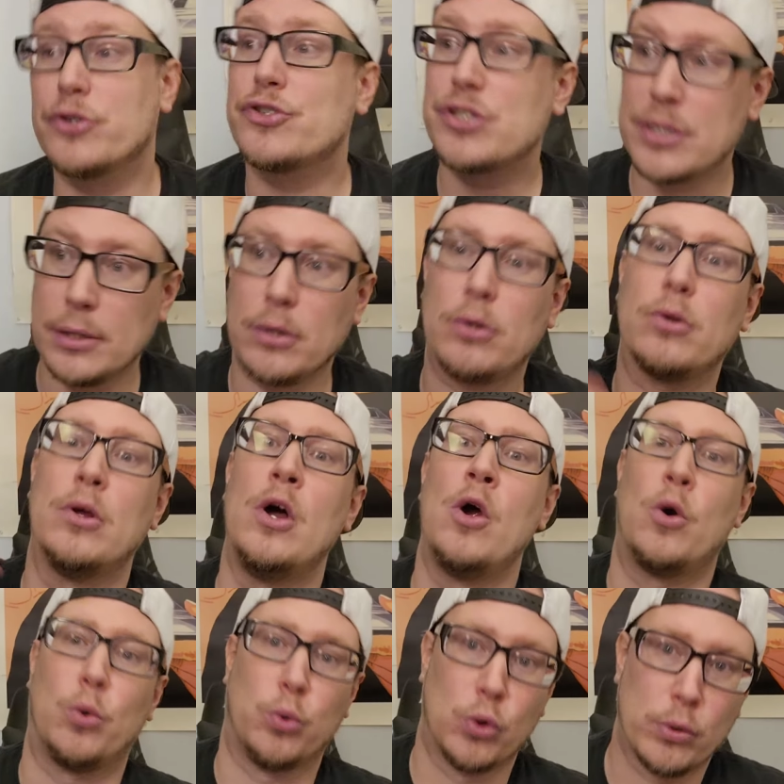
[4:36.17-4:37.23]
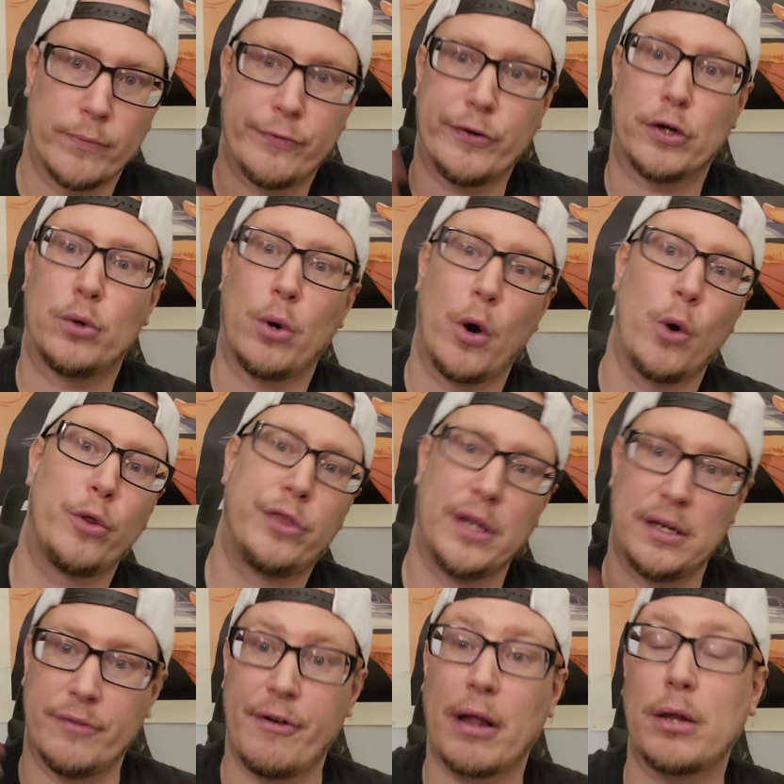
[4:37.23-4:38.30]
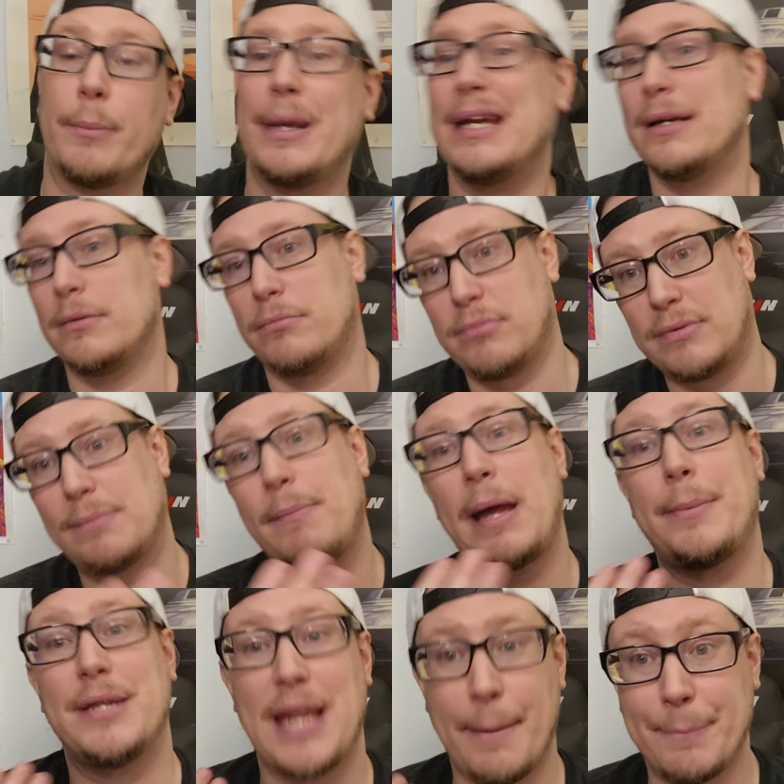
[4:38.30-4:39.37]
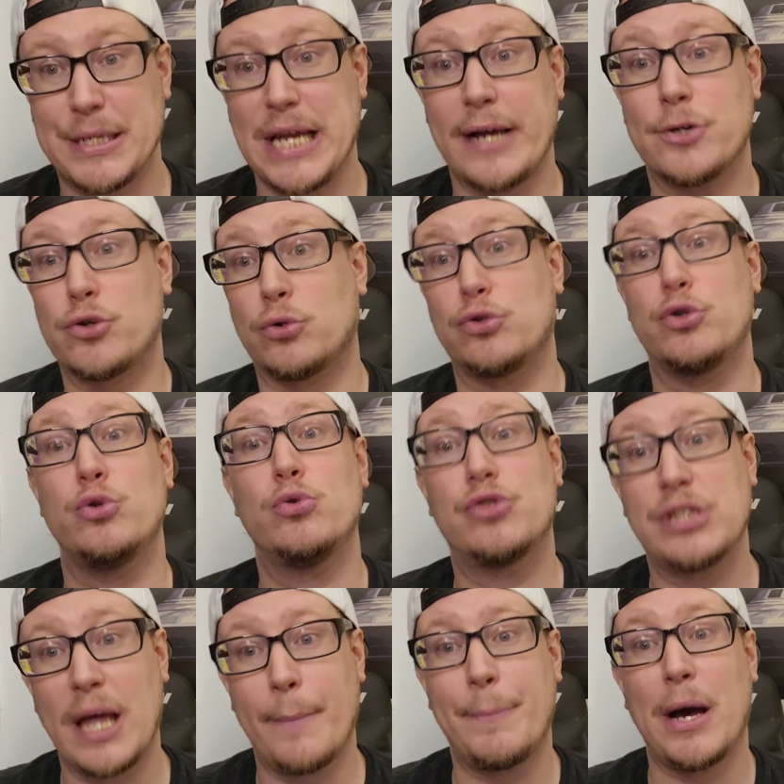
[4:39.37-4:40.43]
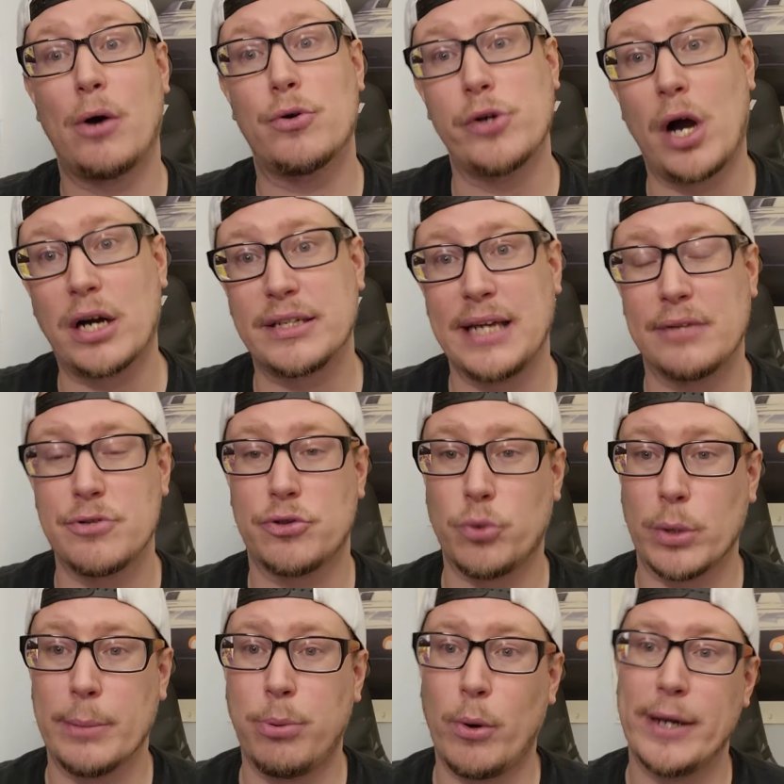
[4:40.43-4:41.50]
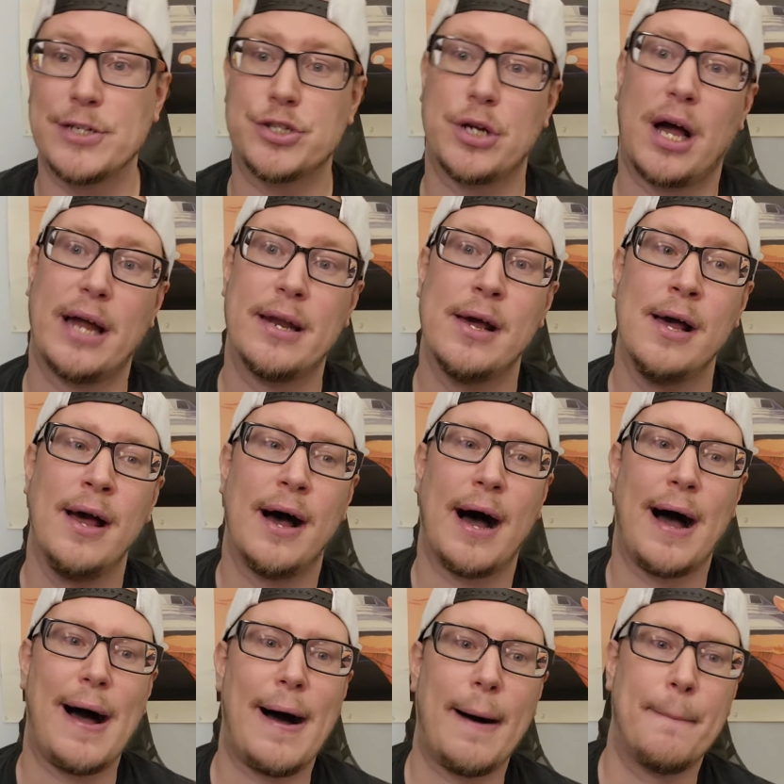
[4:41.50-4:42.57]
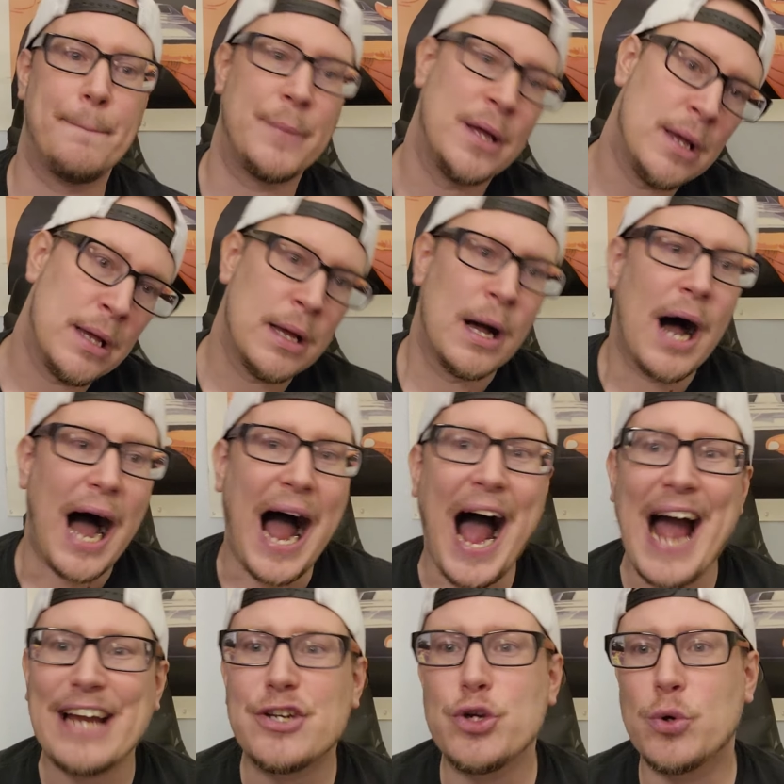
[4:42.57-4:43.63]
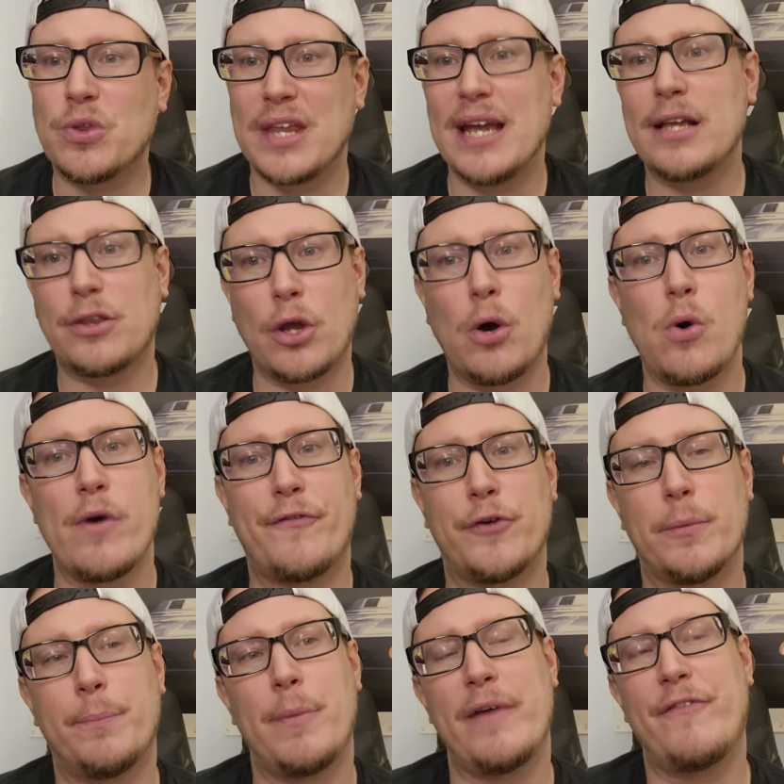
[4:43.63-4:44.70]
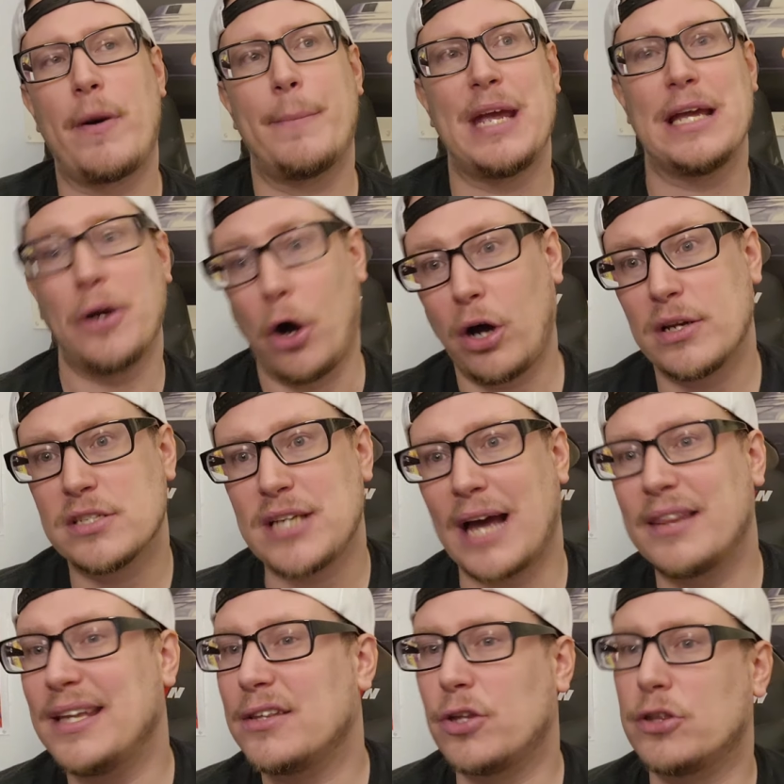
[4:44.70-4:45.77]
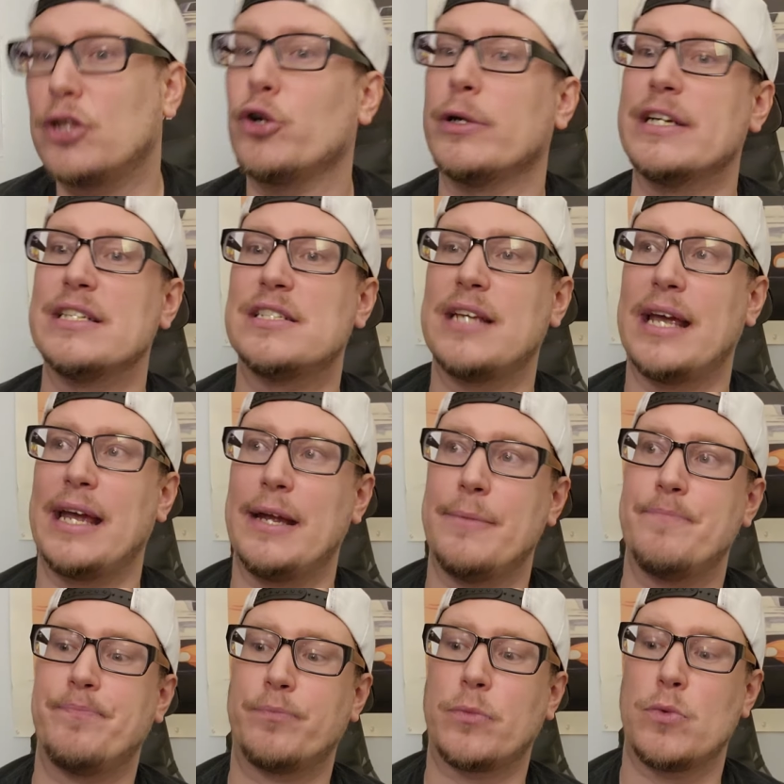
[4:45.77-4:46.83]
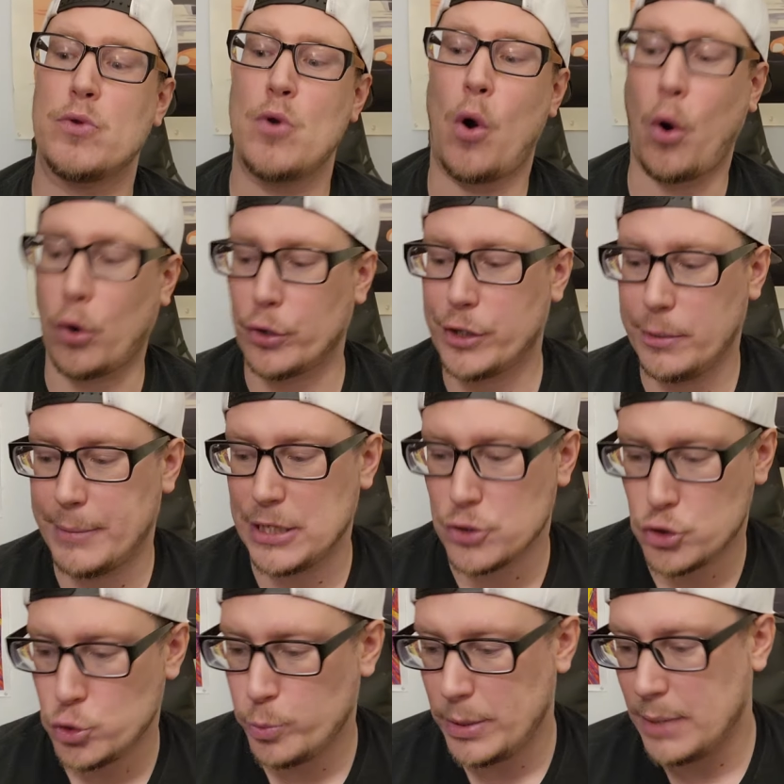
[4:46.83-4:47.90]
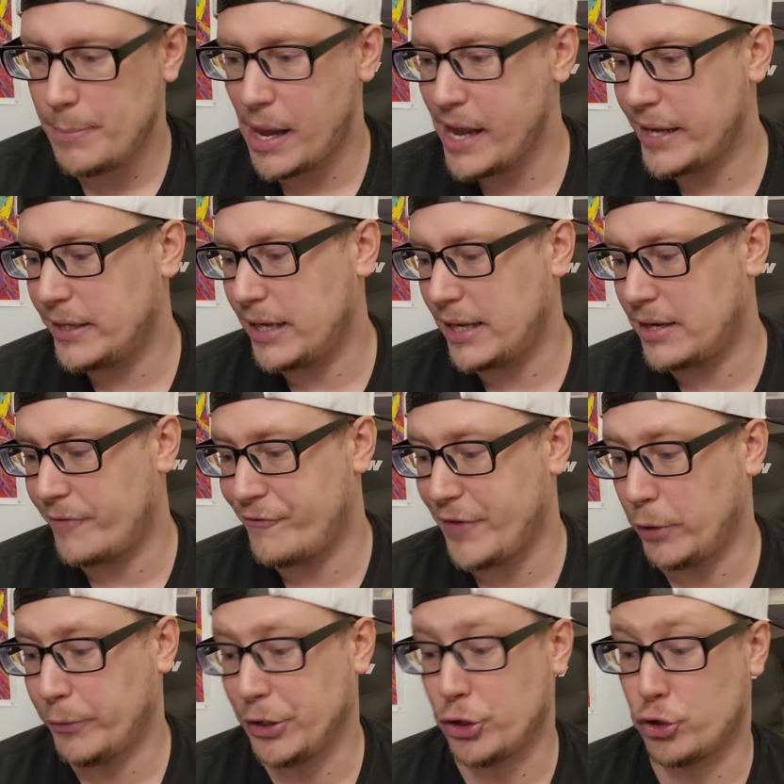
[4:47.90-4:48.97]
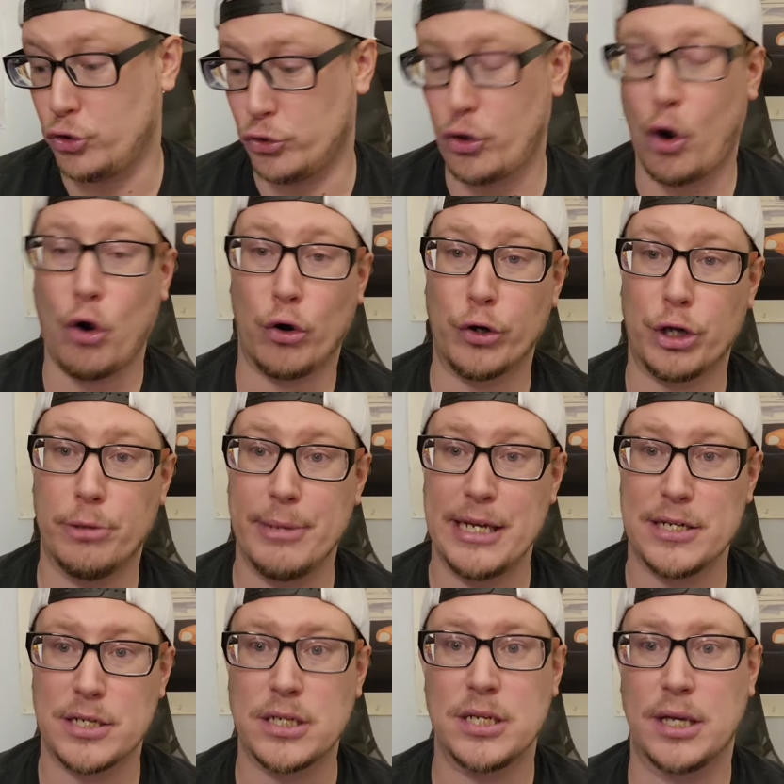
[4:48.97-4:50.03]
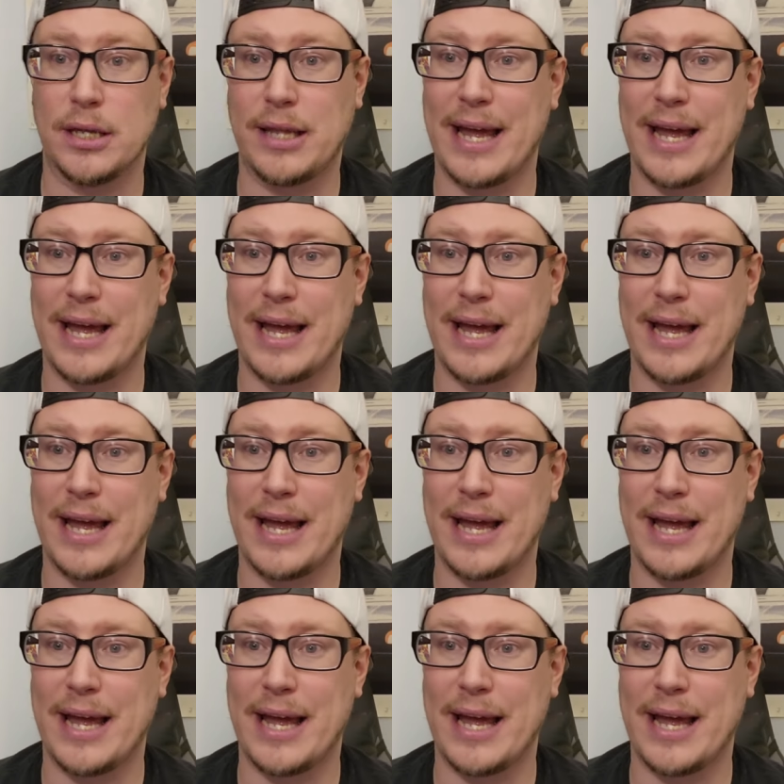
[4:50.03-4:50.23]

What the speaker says: there's still room for growth and development and maybe that potential to step out and knock down the three-point shot. I do think, though, if I'm being honest, I think that there is a argument to be made and a very good argument to,